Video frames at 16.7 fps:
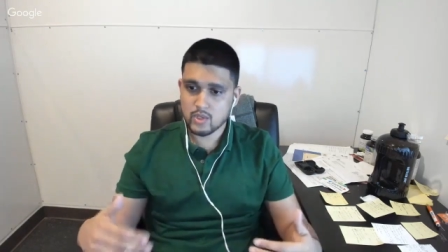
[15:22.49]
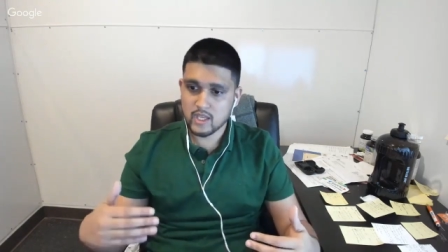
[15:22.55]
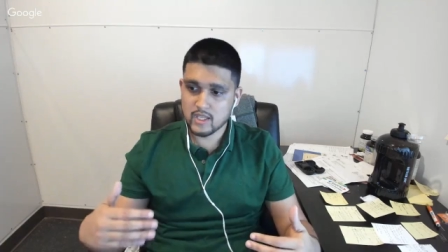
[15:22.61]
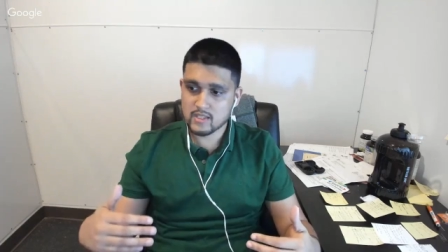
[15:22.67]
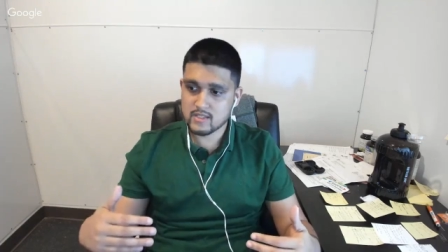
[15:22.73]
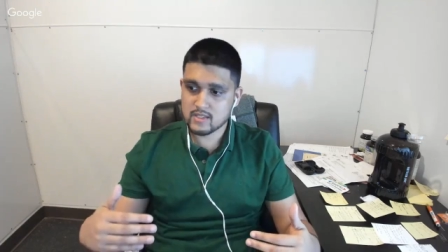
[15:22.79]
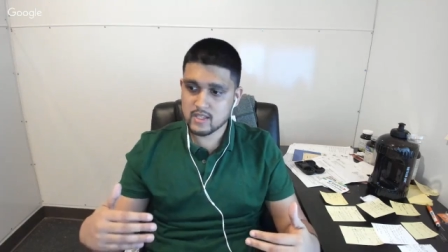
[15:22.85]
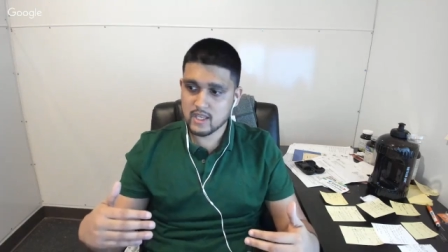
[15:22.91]

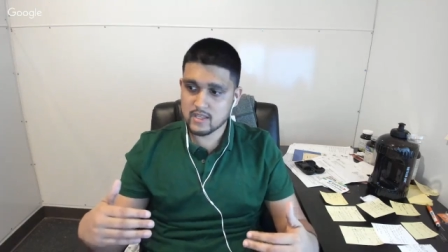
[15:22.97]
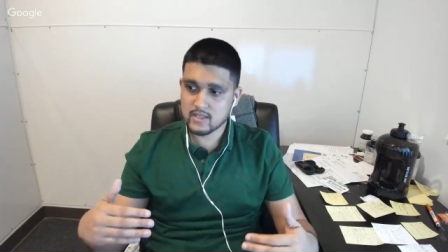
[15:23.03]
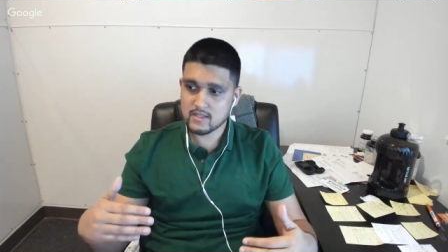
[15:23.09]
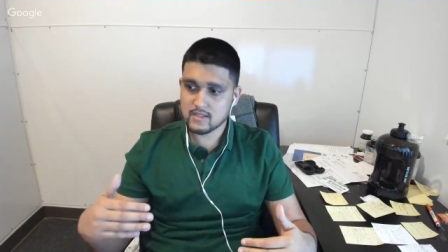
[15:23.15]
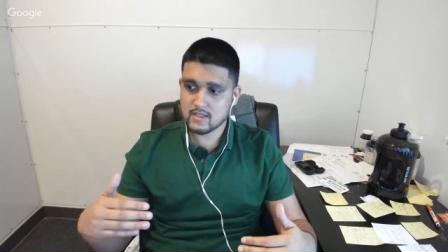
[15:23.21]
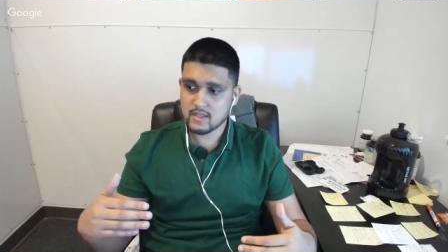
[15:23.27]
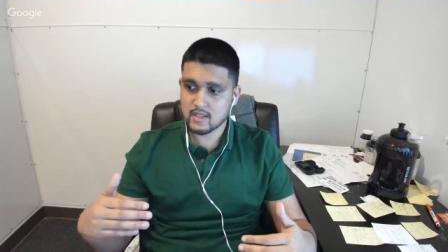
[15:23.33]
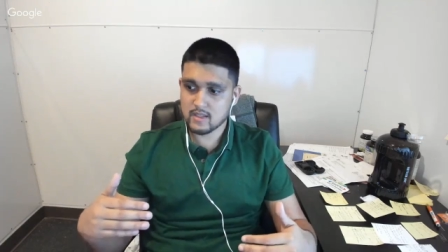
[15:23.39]
is,
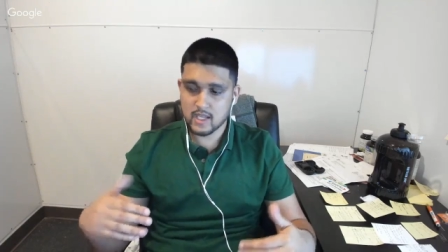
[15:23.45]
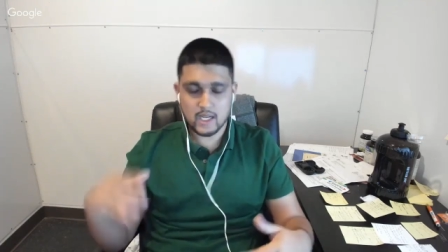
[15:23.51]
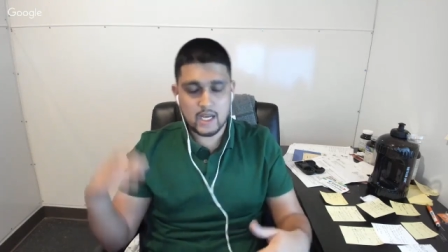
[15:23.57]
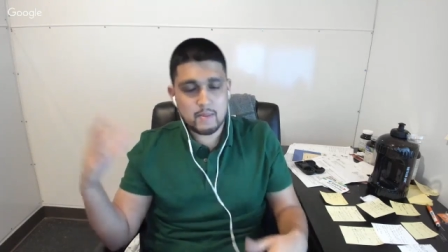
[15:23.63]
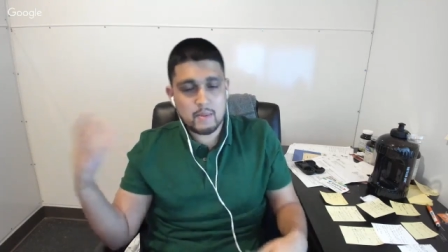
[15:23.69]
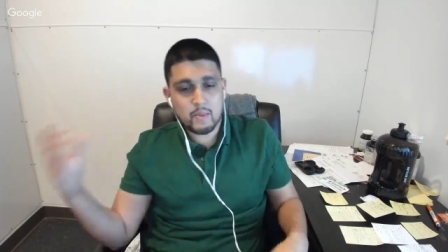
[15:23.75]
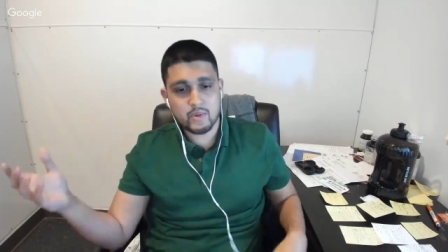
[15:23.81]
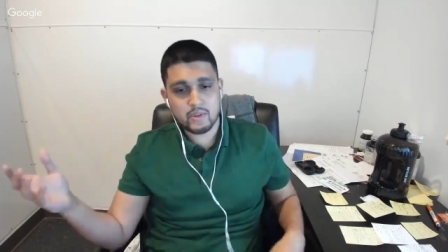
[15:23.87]
is they
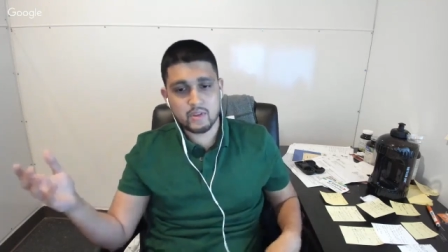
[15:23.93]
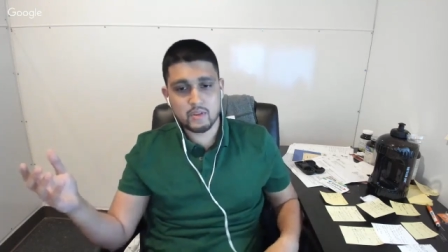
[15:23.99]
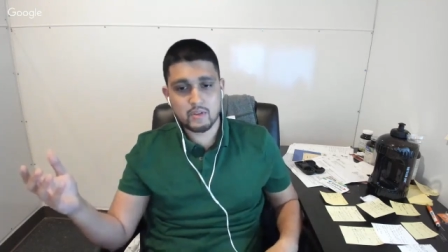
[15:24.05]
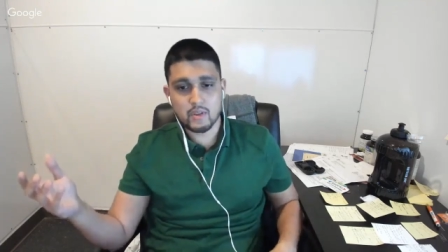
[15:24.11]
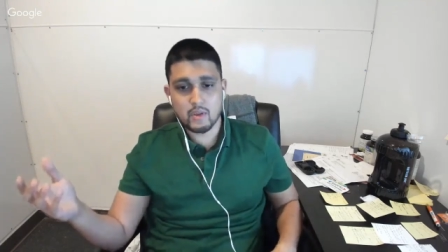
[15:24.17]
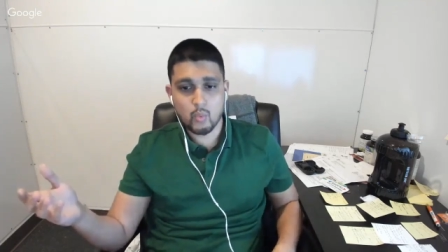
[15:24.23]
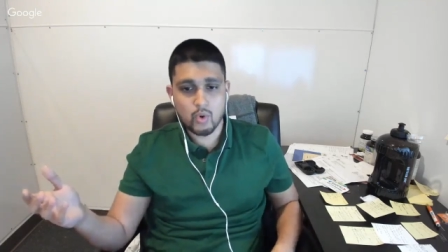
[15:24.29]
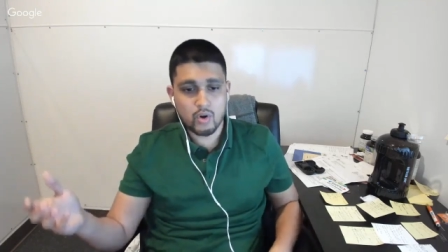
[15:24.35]
come up
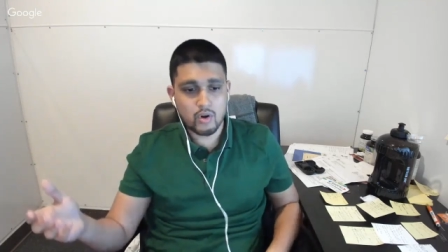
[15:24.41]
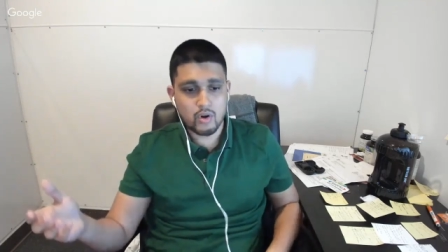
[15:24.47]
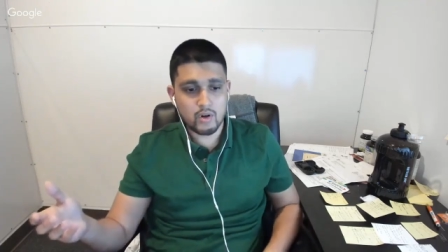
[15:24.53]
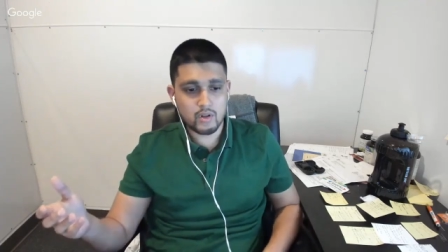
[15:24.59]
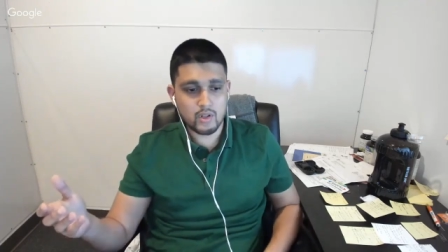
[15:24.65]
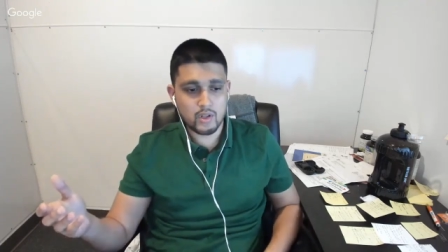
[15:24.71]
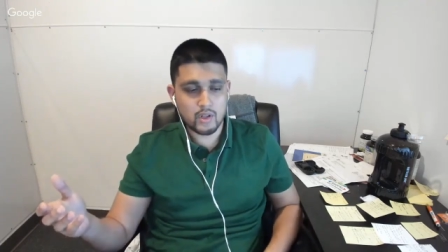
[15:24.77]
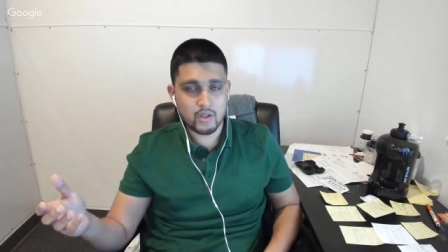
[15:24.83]
with the
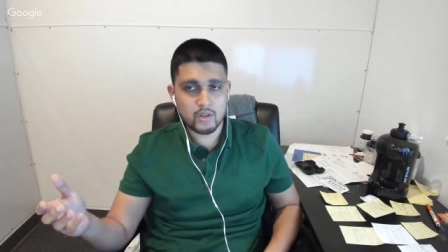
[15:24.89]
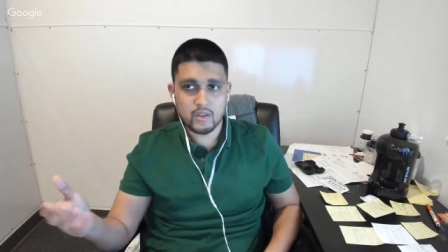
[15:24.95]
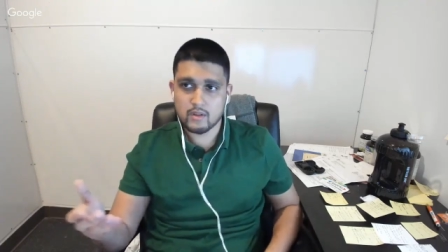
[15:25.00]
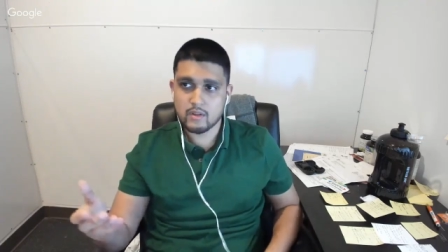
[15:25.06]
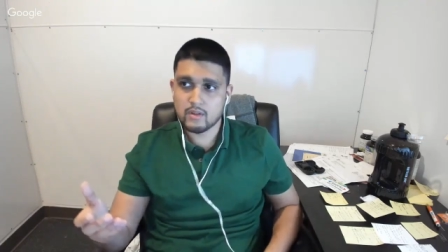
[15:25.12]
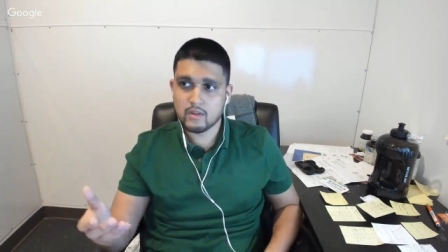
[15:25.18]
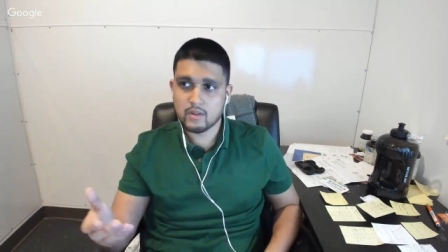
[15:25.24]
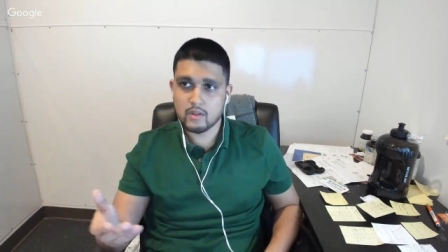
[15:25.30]
word, the,
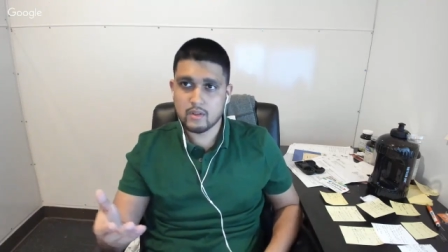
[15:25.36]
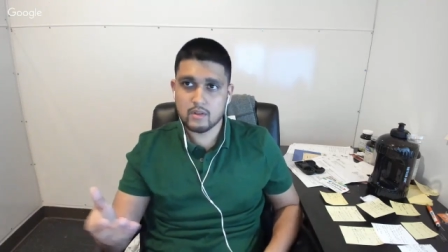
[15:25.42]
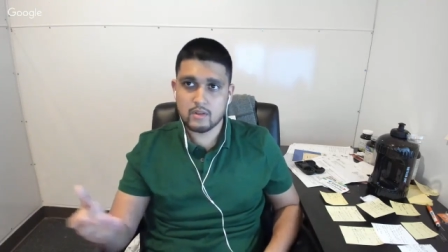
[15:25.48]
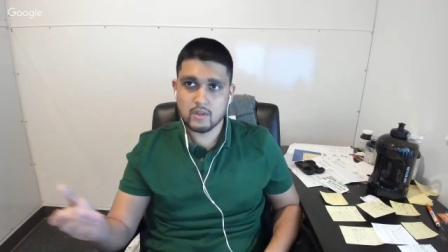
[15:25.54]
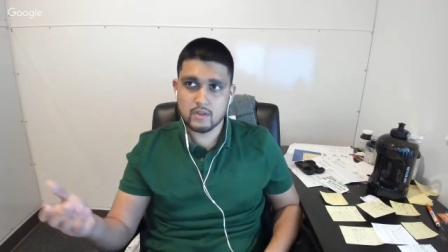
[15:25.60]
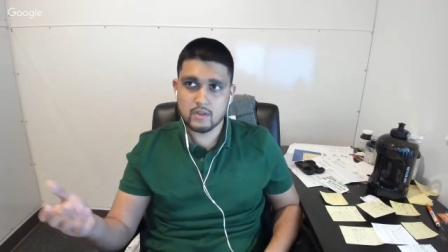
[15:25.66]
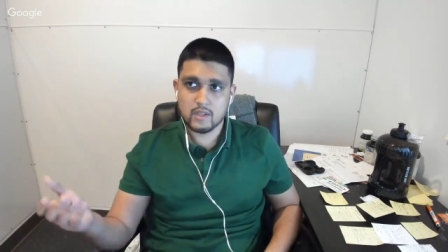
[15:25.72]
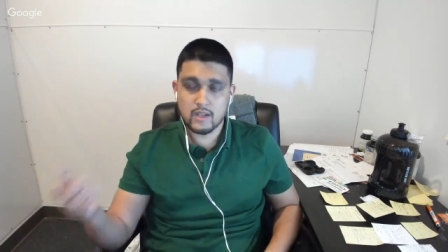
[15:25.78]
the,
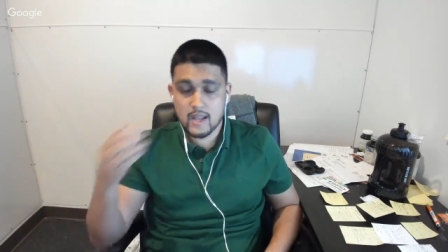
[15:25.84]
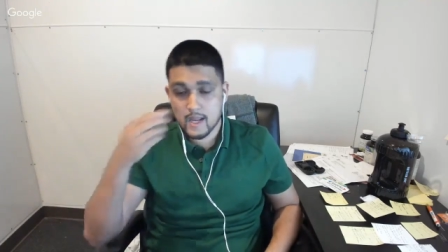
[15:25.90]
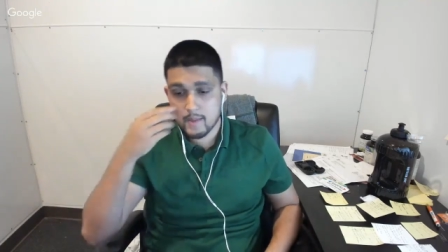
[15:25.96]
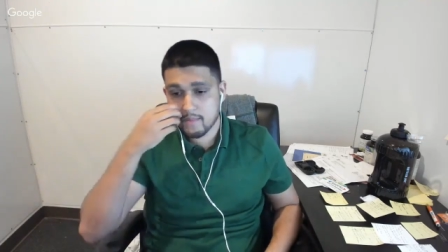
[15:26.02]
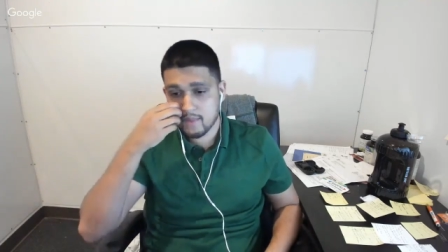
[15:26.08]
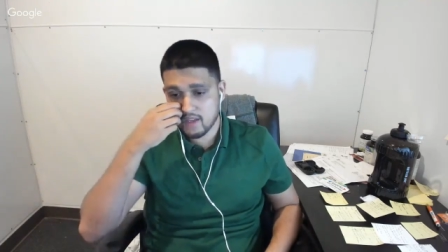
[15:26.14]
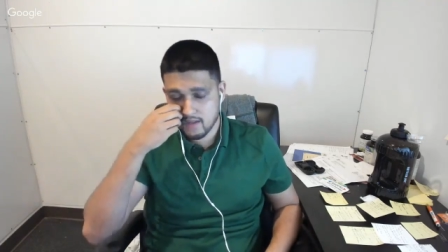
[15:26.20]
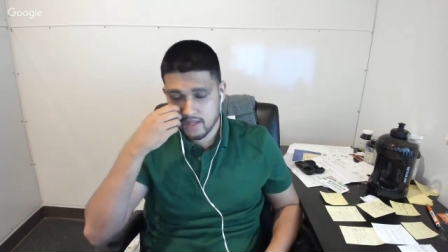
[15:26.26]
the, the
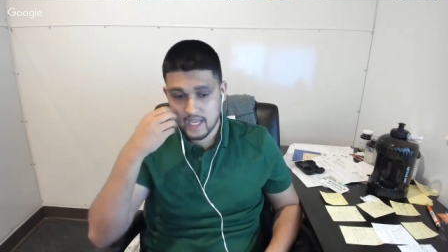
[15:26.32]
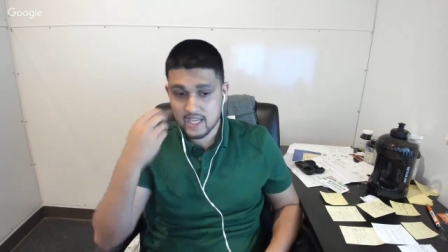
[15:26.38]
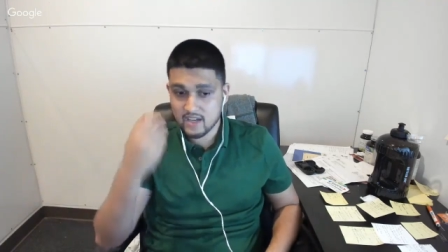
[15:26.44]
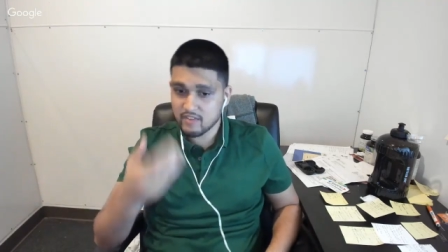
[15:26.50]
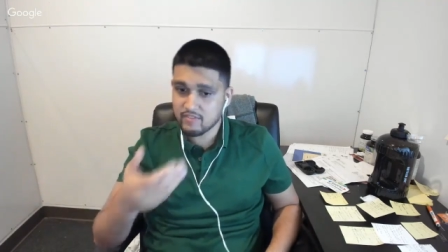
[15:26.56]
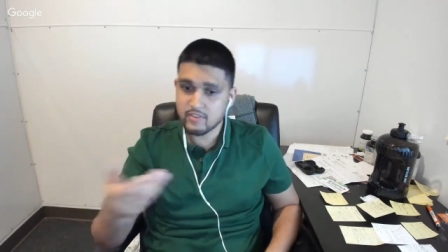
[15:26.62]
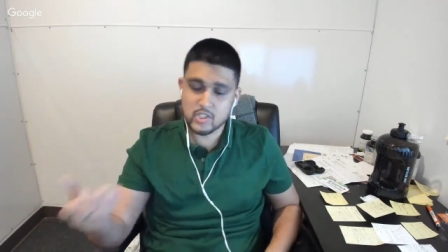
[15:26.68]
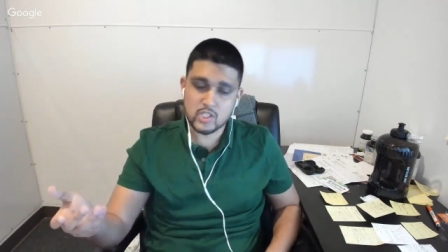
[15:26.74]
name
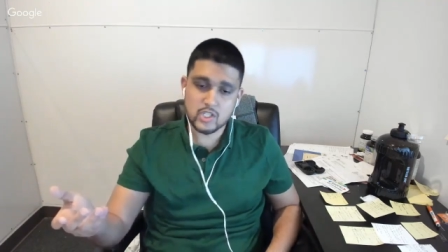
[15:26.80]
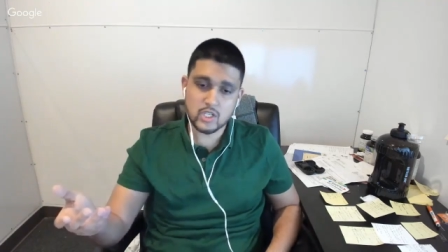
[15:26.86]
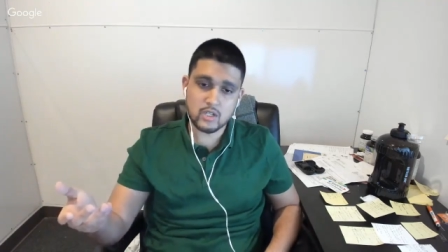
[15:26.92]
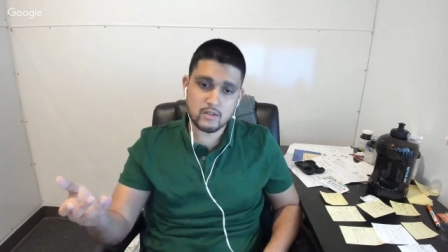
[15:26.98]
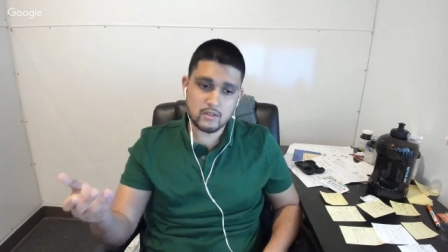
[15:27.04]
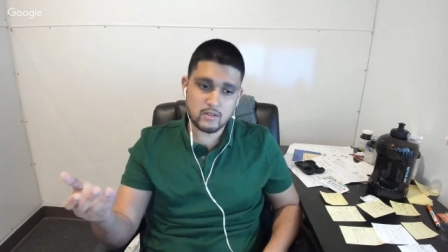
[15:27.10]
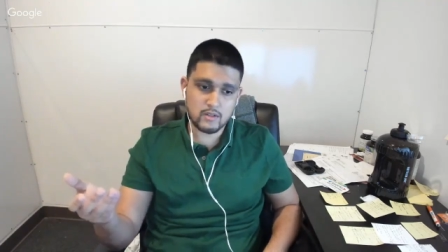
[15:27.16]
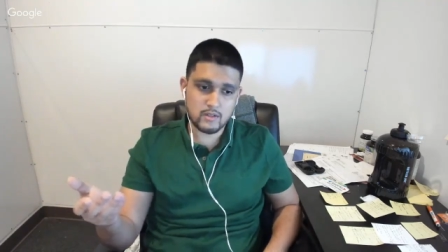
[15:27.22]
inefficient.